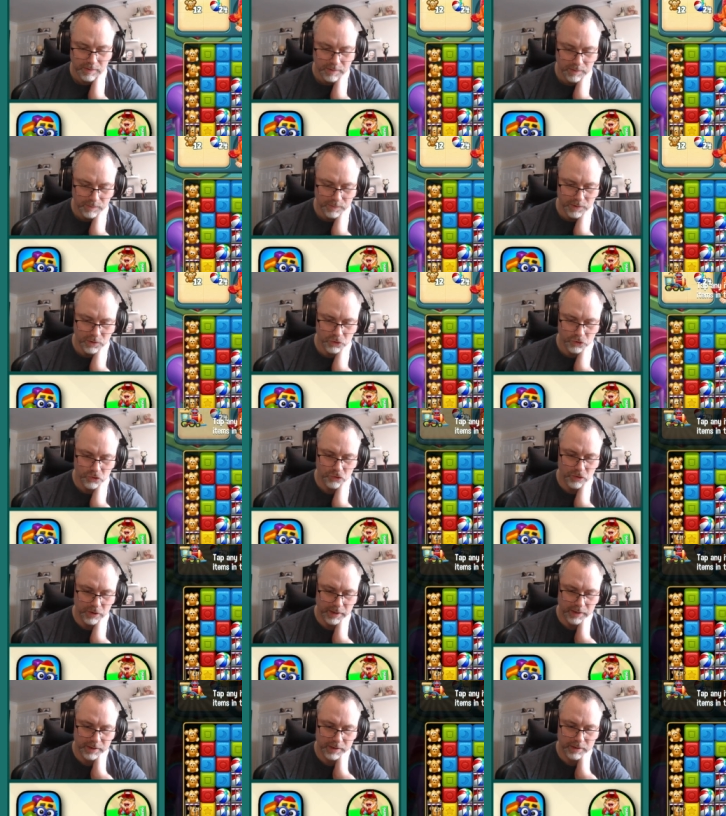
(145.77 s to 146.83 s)
Oh, we got a
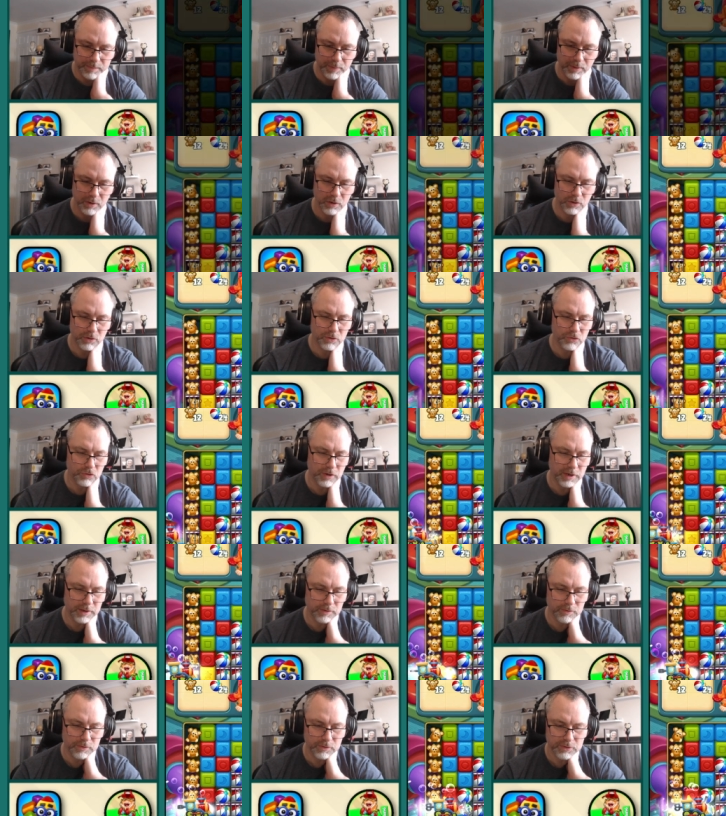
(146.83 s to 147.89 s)
train. Let's put a train
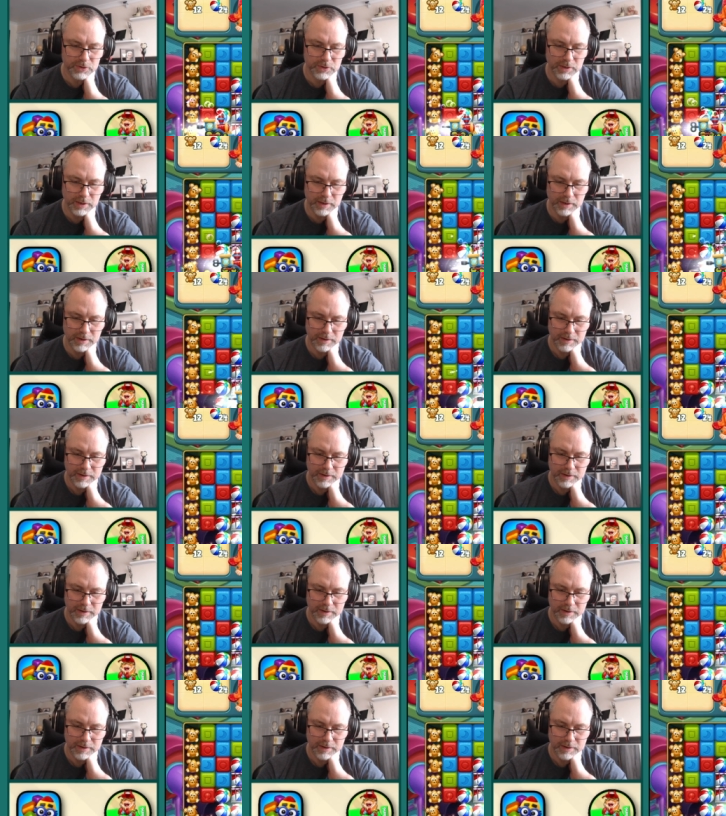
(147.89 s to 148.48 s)
across there.